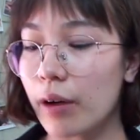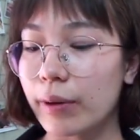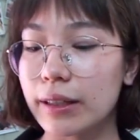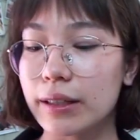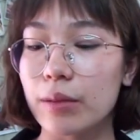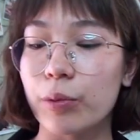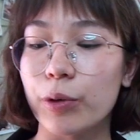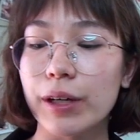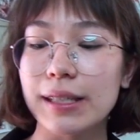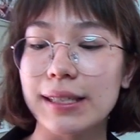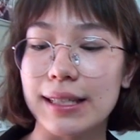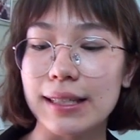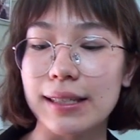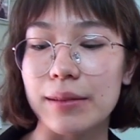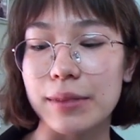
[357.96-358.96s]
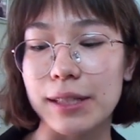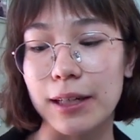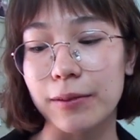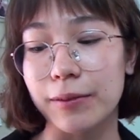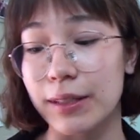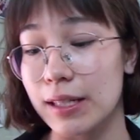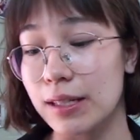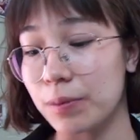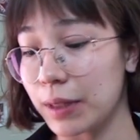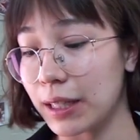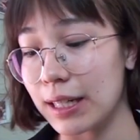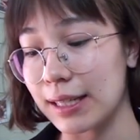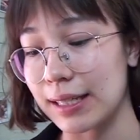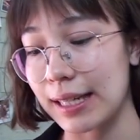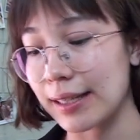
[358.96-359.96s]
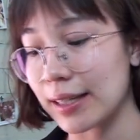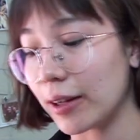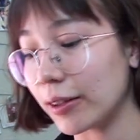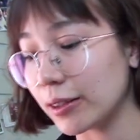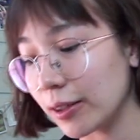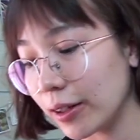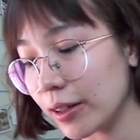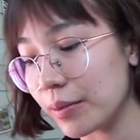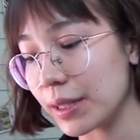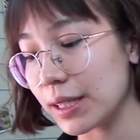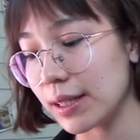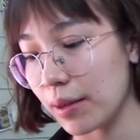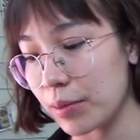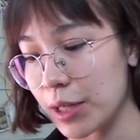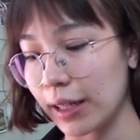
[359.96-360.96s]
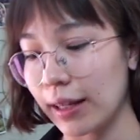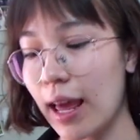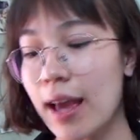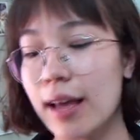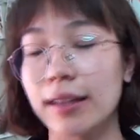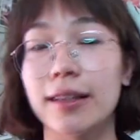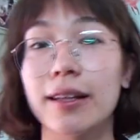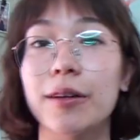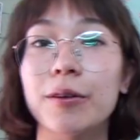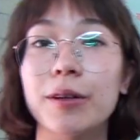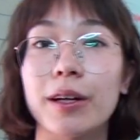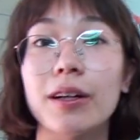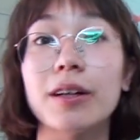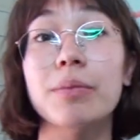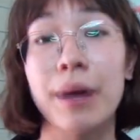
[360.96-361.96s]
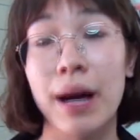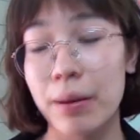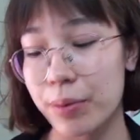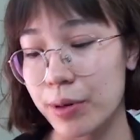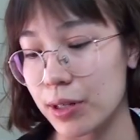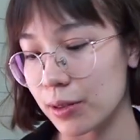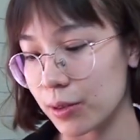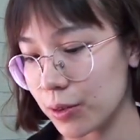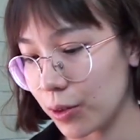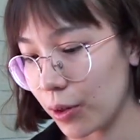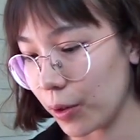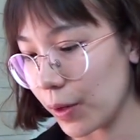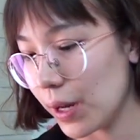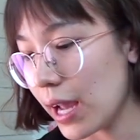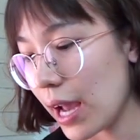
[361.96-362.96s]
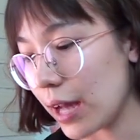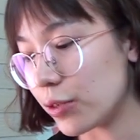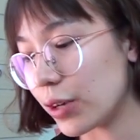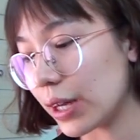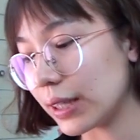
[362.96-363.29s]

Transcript: While the boy seeks himself in his penis as an autonomous subject, the little girl pampers her doll and